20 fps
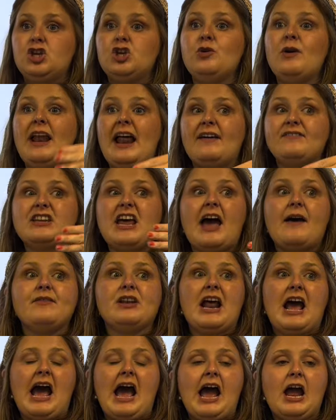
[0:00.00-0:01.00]
You would have to have an
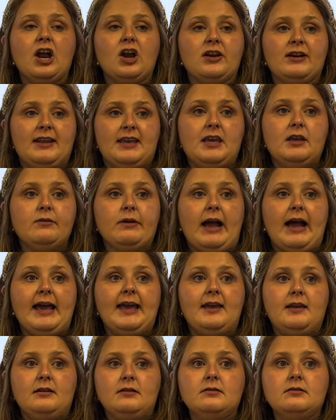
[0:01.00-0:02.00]
I or an E,
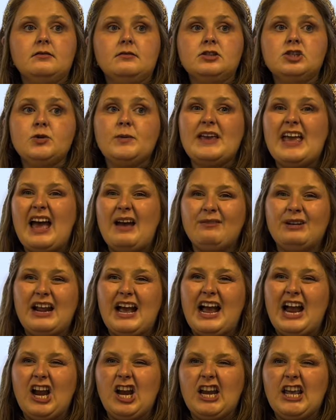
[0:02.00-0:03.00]
right? Do we have an
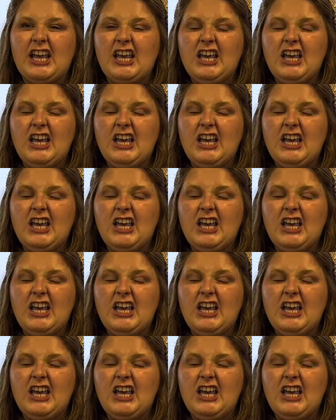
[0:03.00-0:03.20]
I or an E?